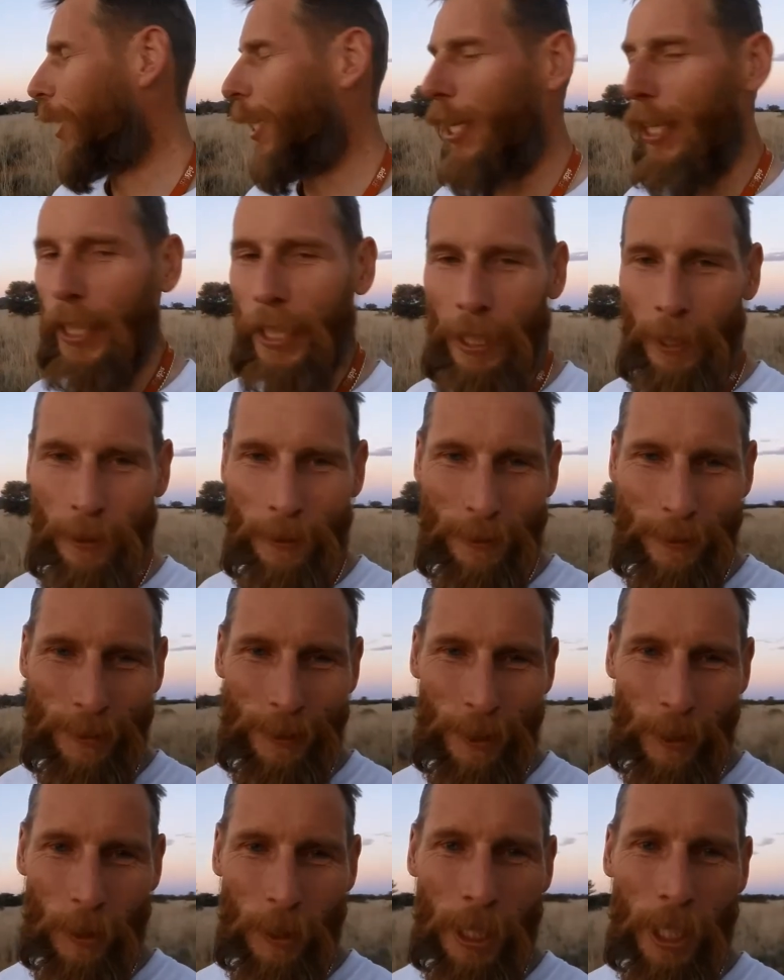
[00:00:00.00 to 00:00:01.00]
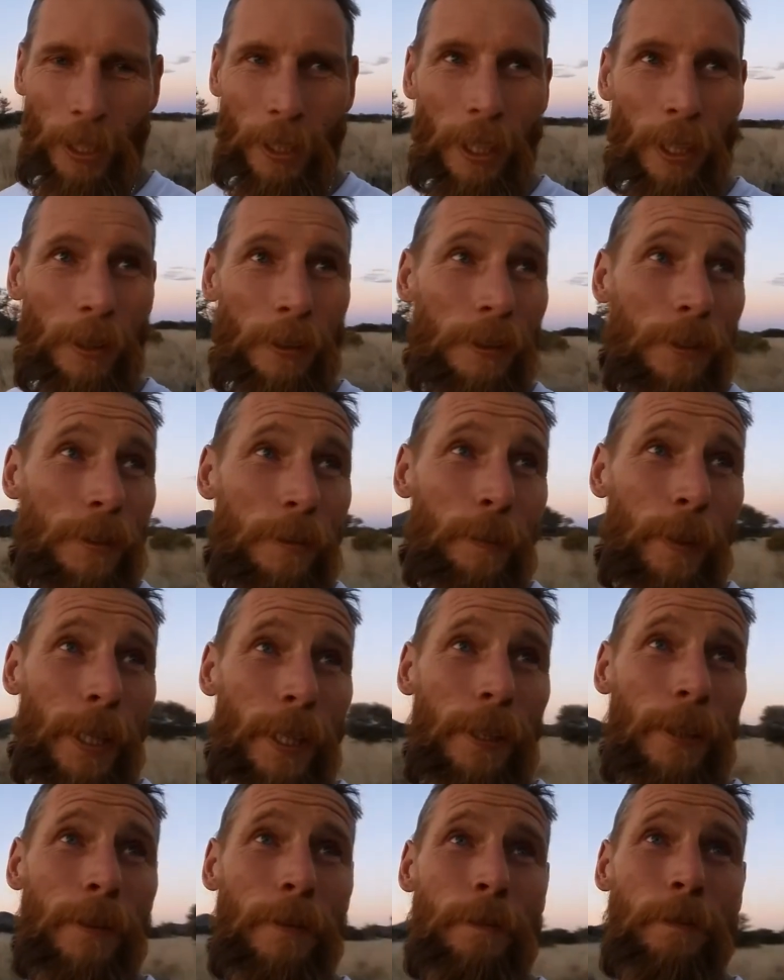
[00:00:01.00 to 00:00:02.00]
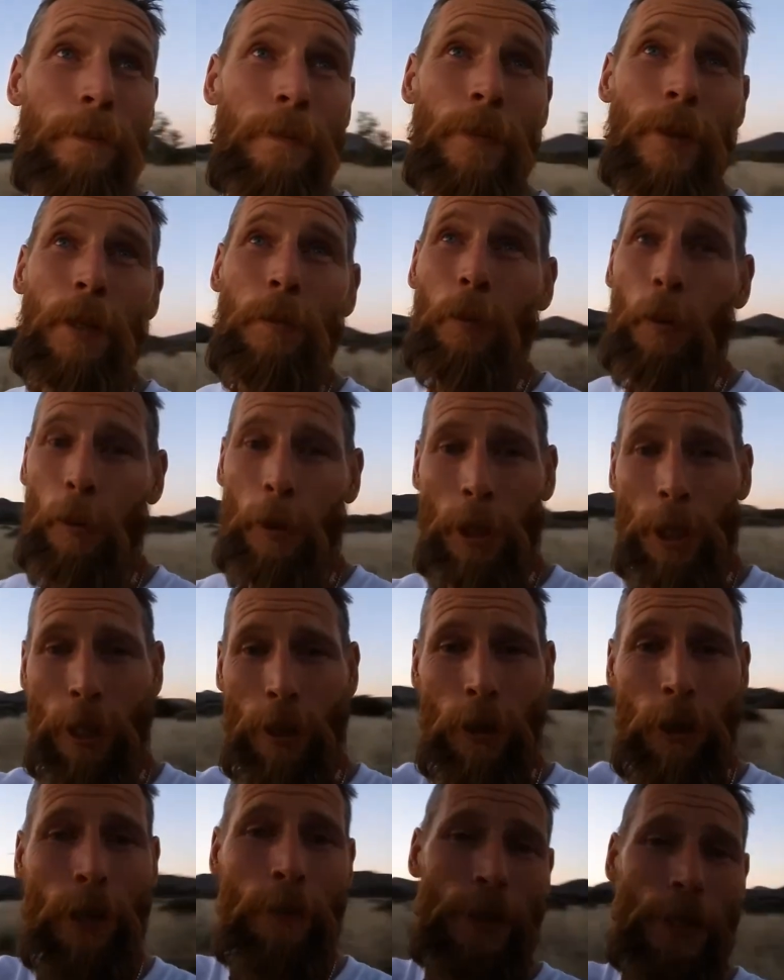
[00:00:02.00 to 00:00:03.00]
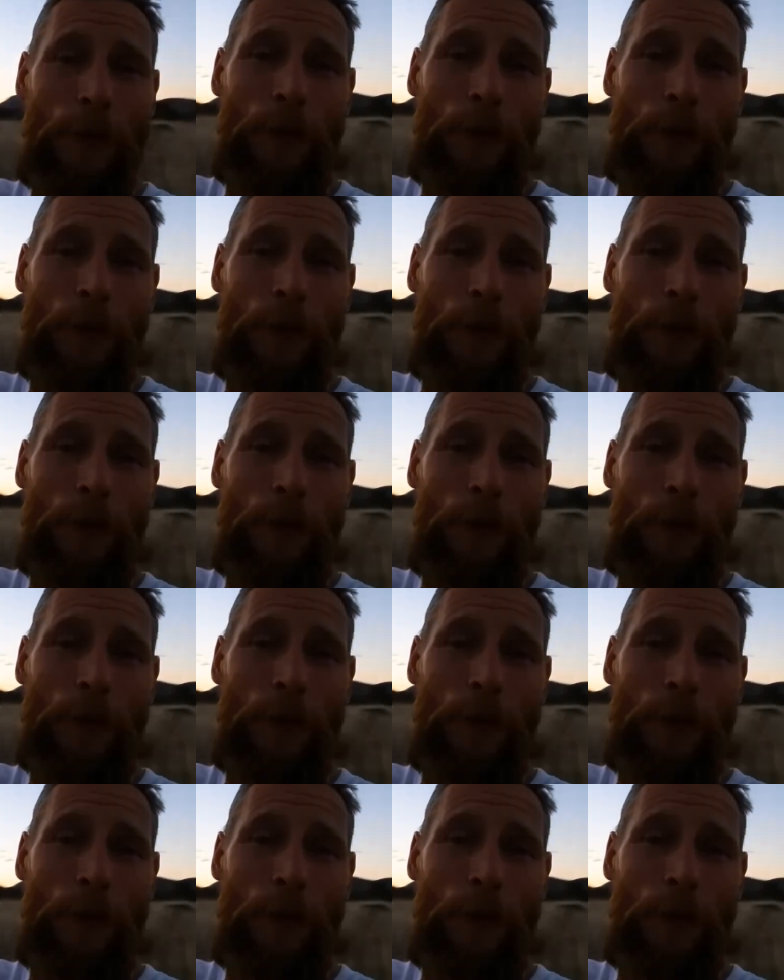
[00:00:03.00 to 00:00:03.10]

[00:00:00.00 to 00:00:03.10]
Anyhow, on that note, better. But we're going to climb